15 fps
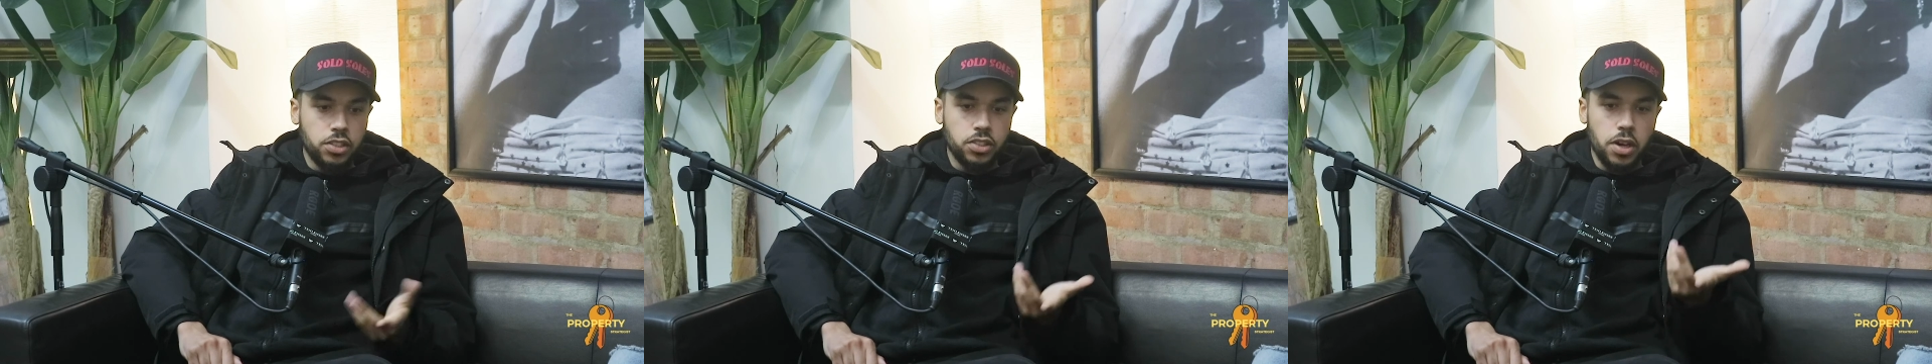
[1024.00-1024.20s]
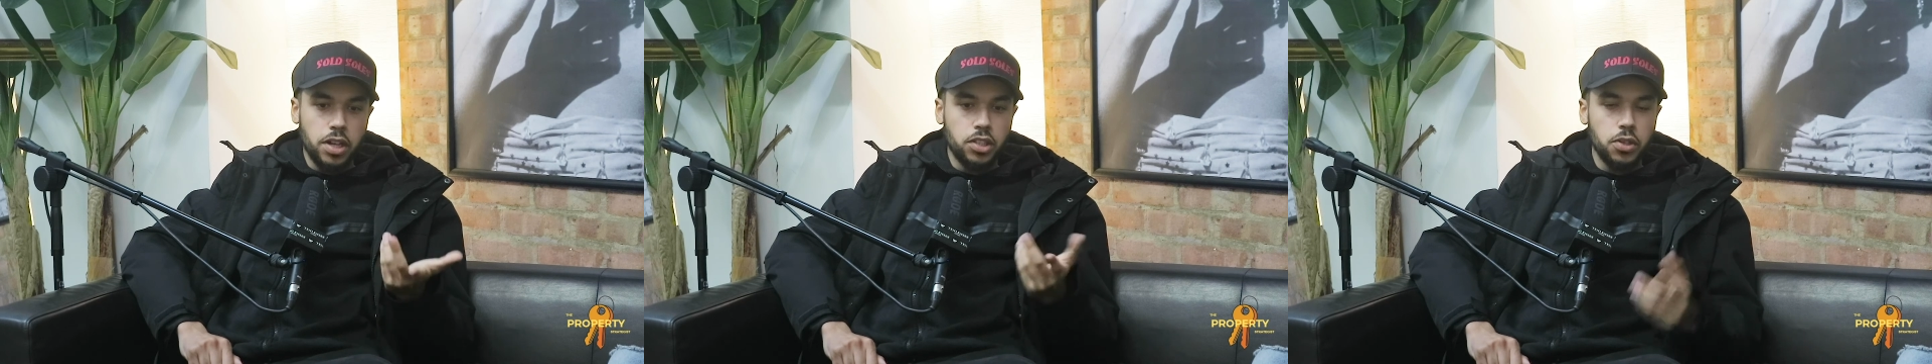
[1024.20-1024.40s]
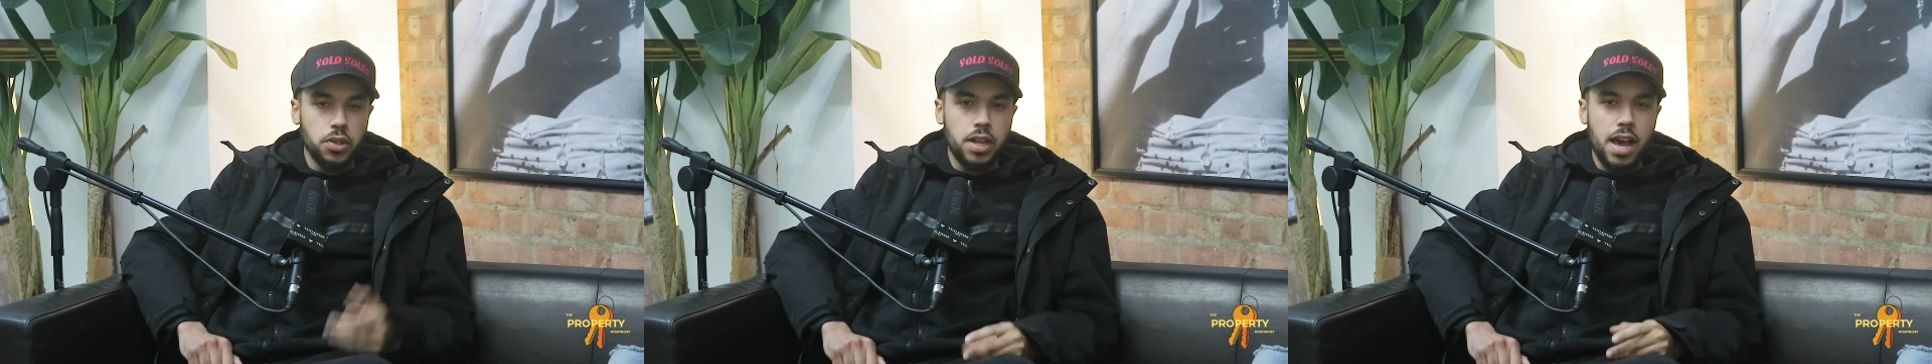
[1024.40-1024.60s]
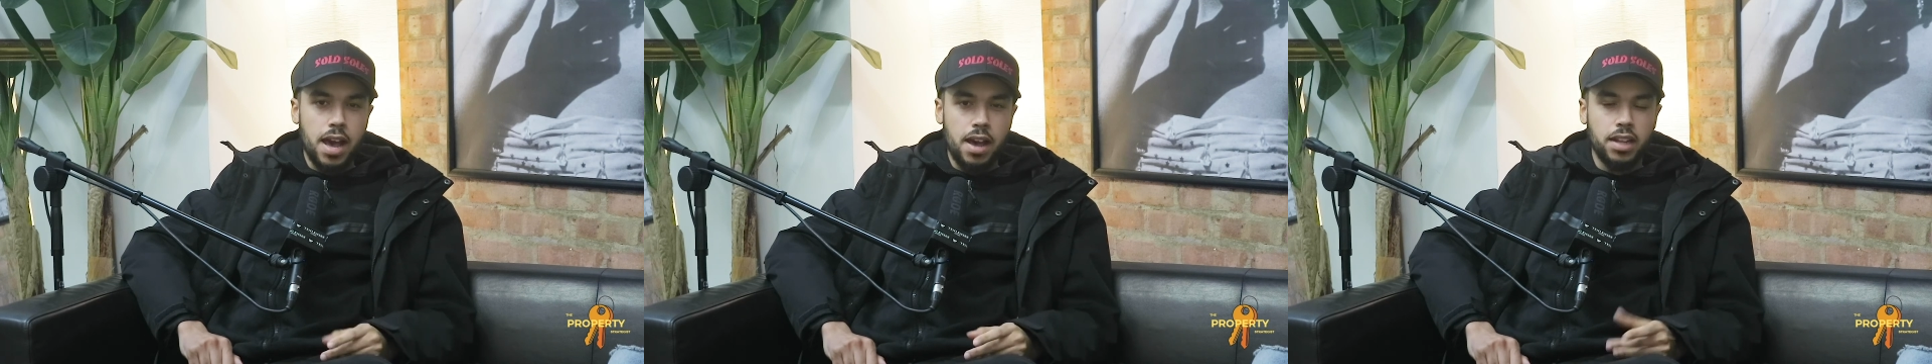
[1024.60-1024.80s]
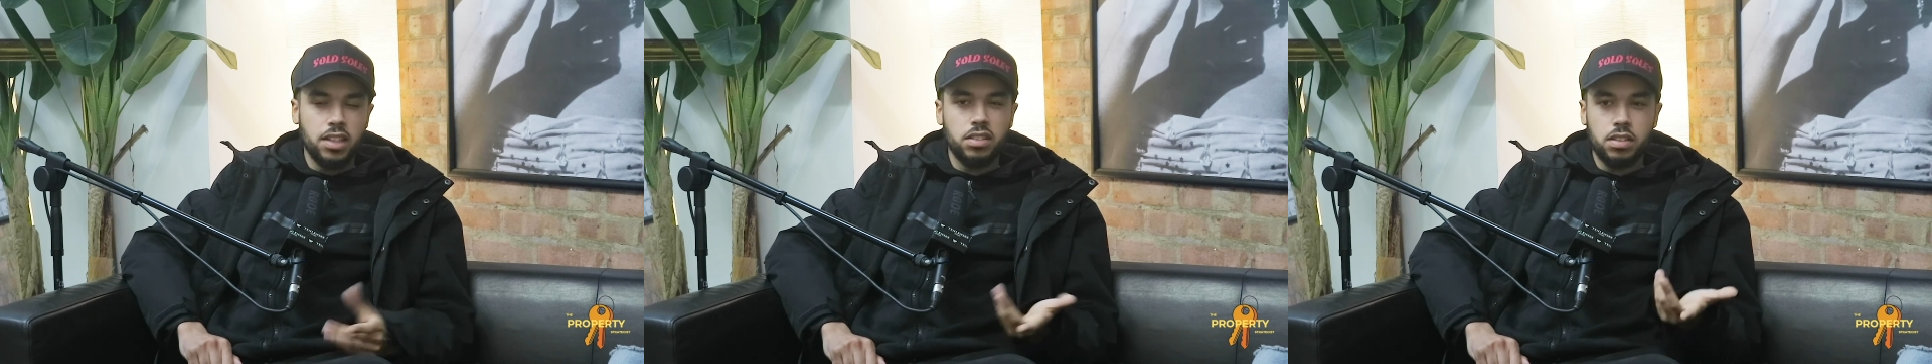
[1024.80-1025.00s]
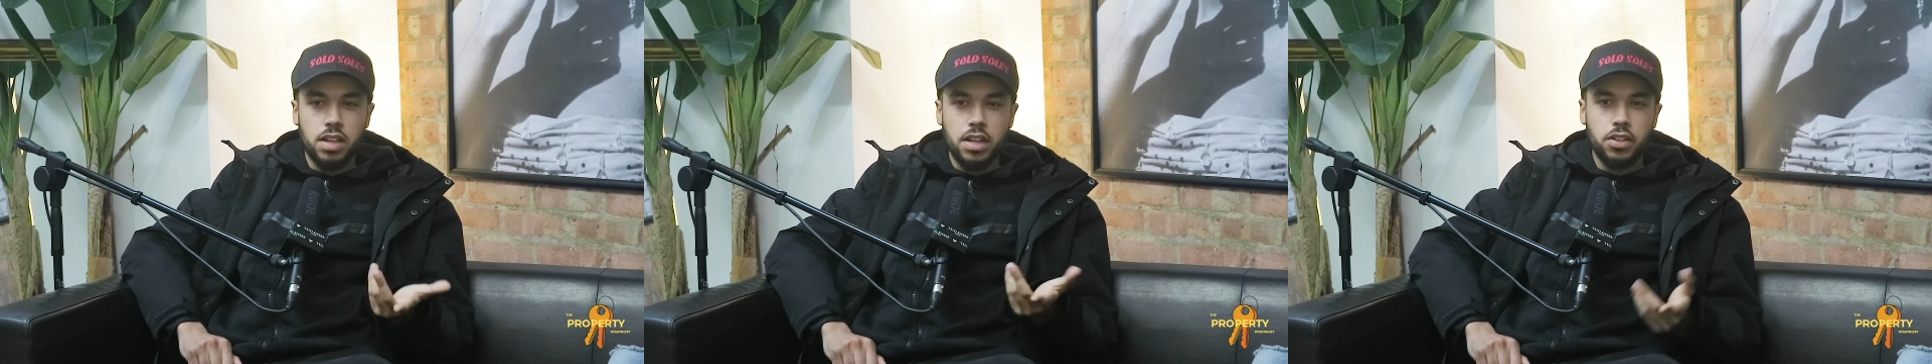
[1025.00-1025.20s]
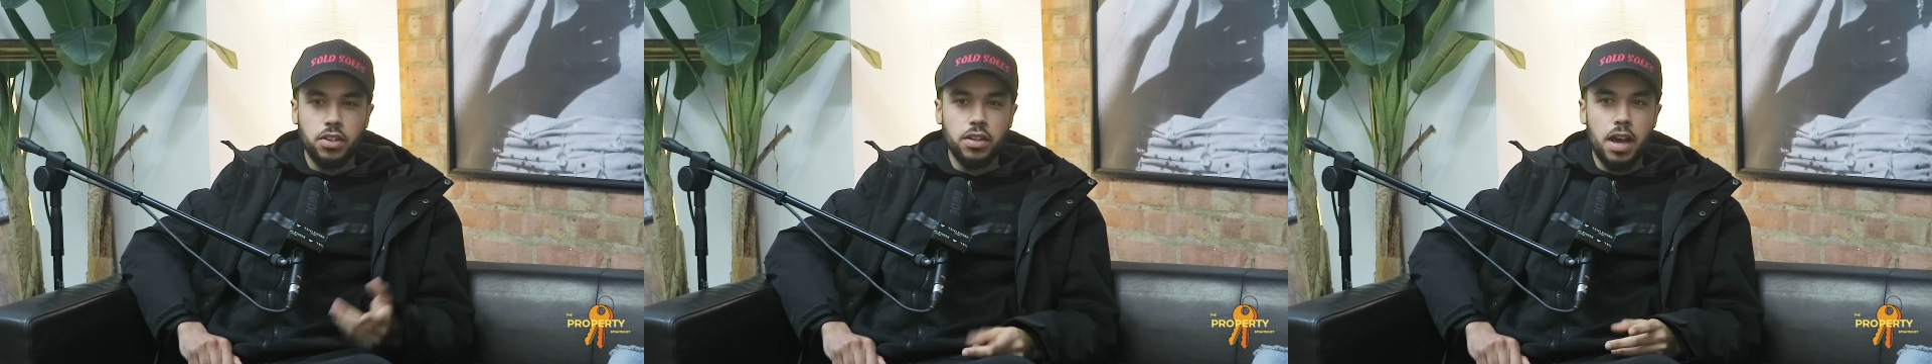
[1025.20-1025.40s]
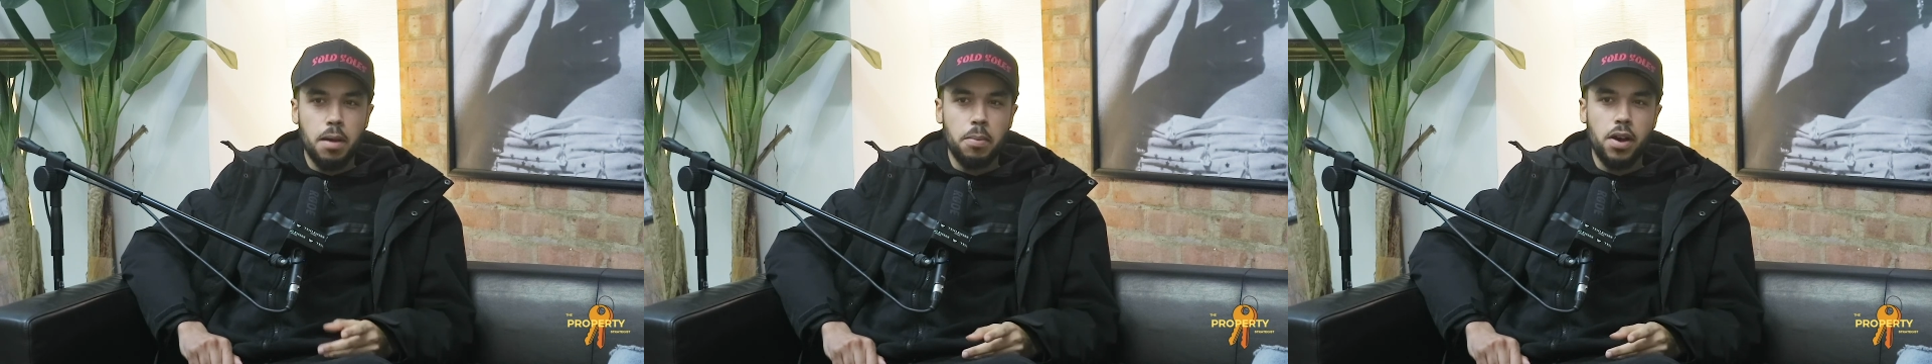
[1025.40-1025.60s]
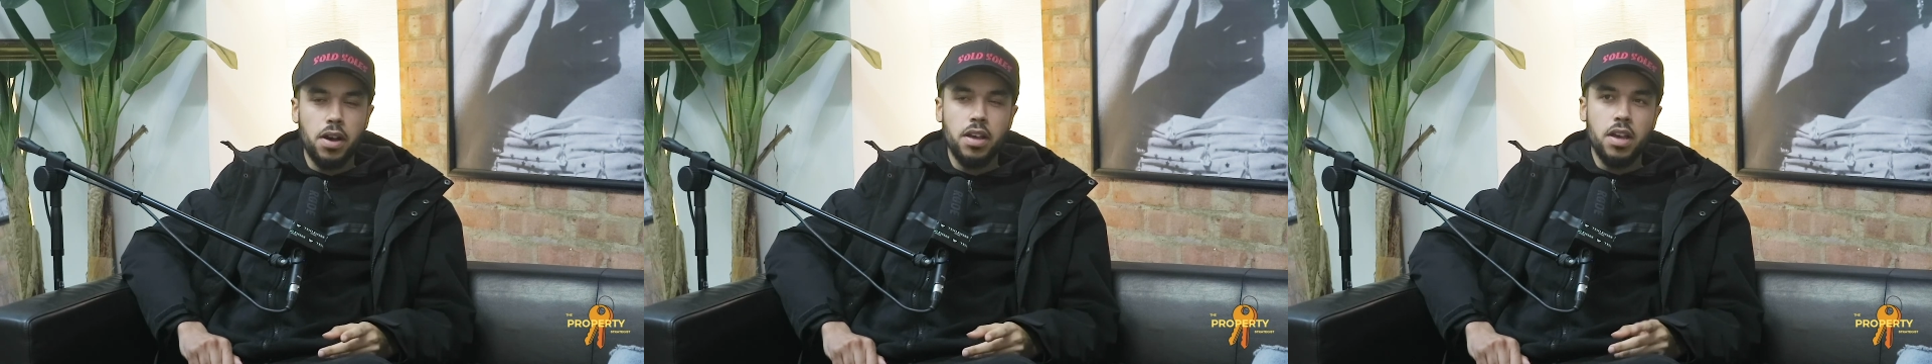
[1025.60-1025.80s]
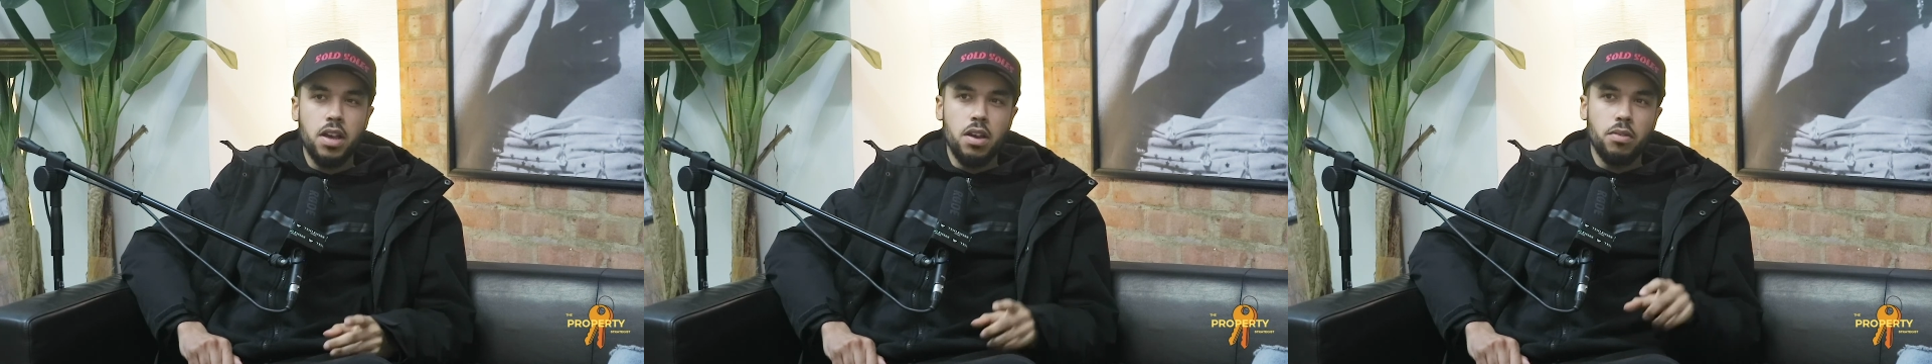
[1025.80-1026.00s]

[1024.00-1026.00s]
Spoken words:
So I do that. I do that, but